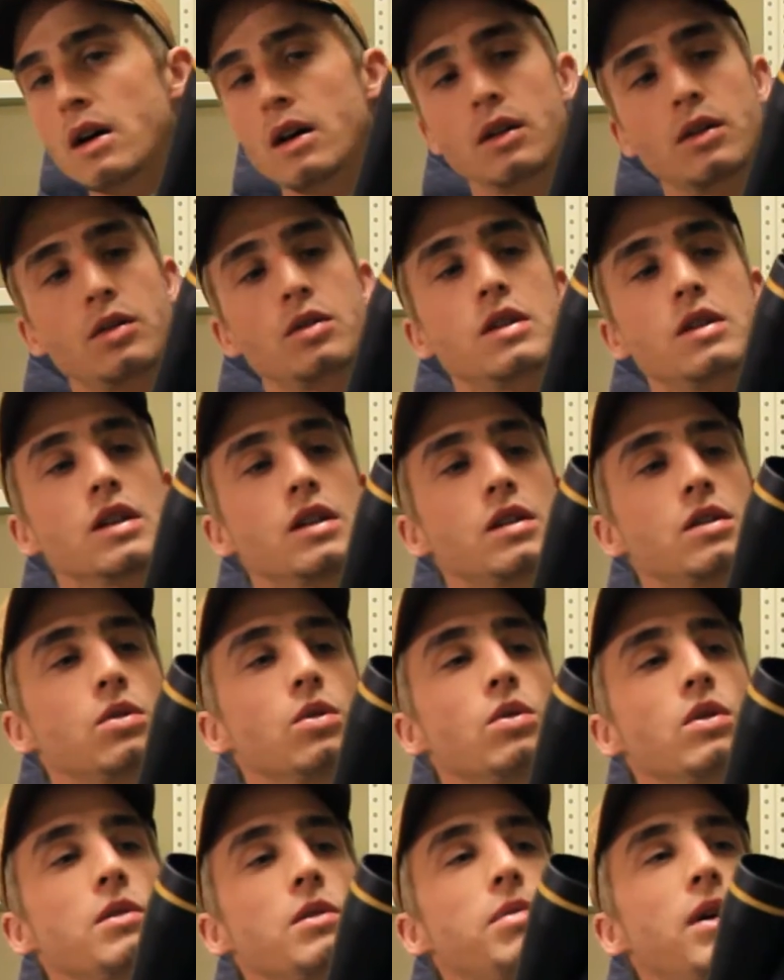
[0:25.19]
to just
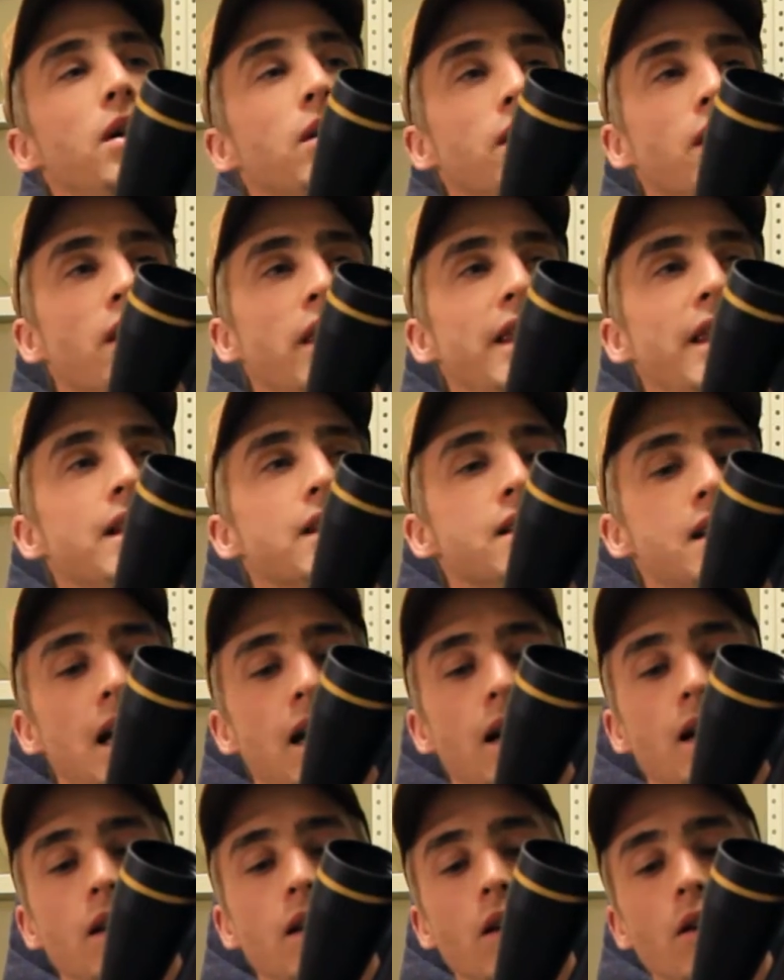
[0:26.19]
talk about the things that
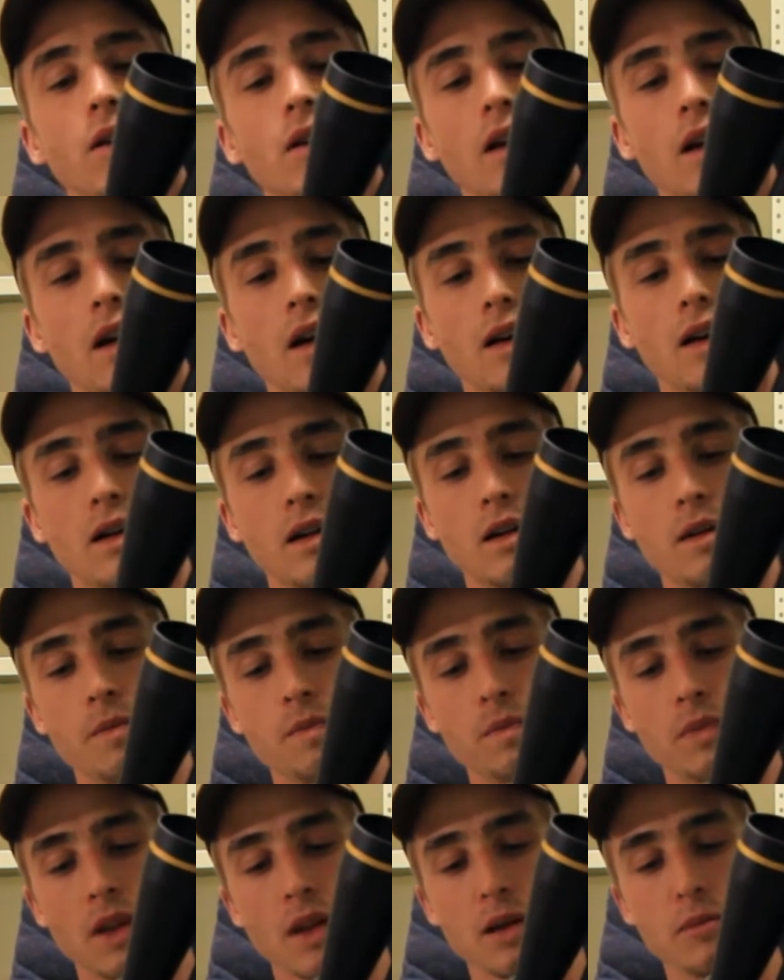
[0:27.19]
I don't like
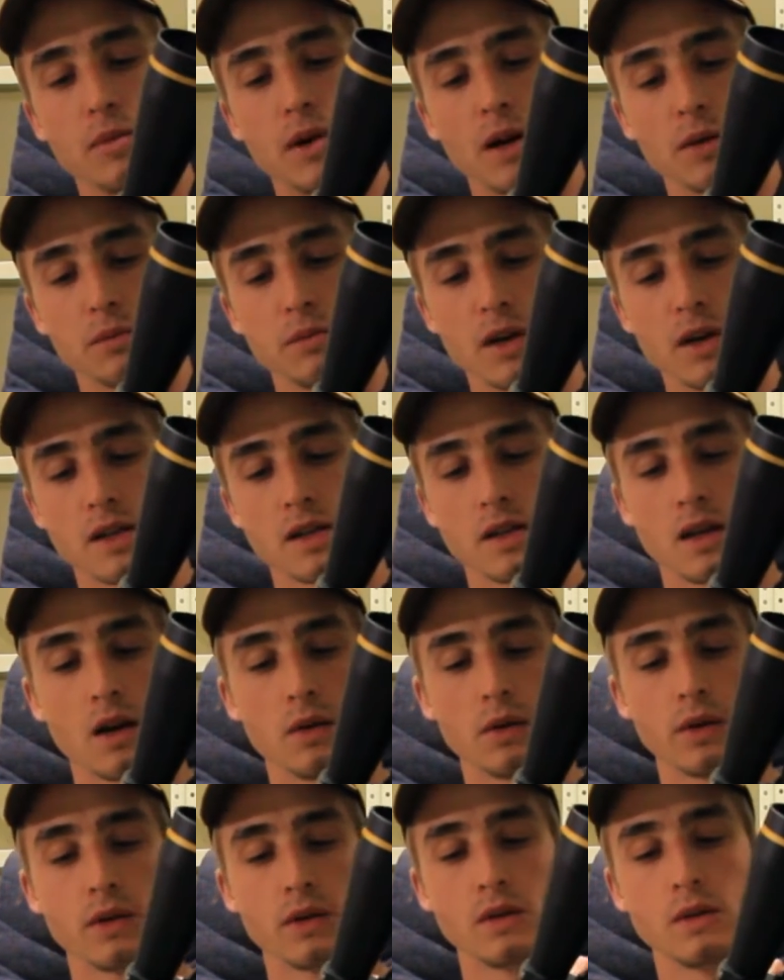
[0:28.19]
about my
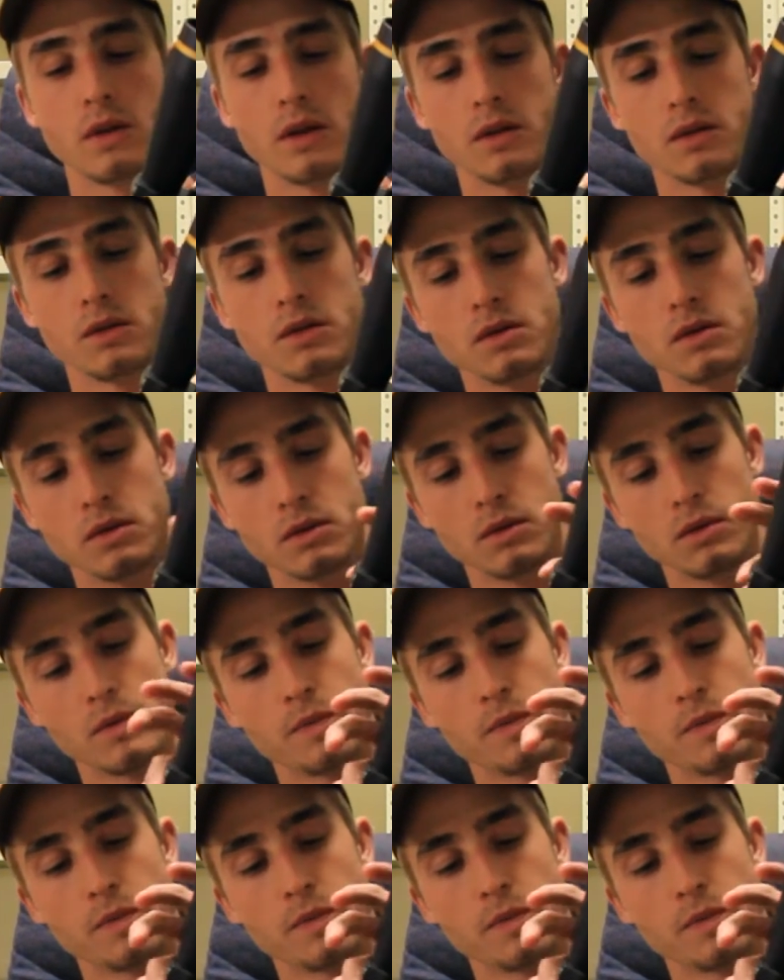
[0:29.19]
Sauer 202.